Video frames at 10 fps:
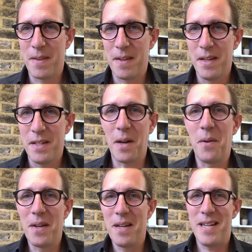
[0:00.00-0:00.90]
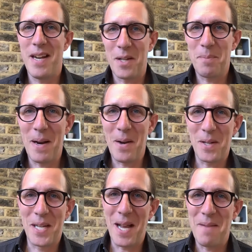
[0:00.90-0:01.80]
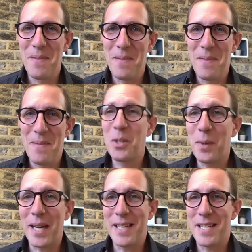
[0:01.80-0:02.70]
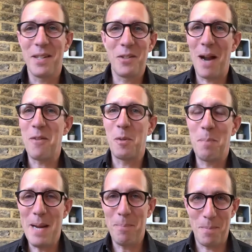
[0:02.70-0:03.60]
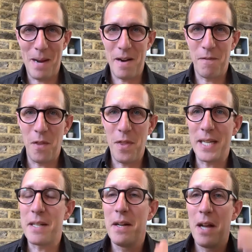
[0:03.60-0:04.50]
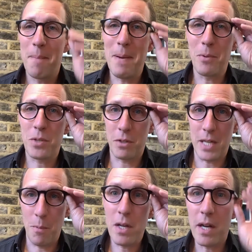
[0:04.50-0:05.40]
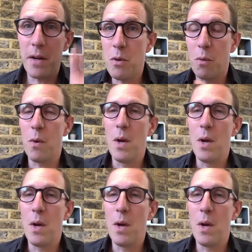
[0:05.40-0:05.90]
So, I spend a lot of time talking to crowds of people about different things, and people still say, well, you're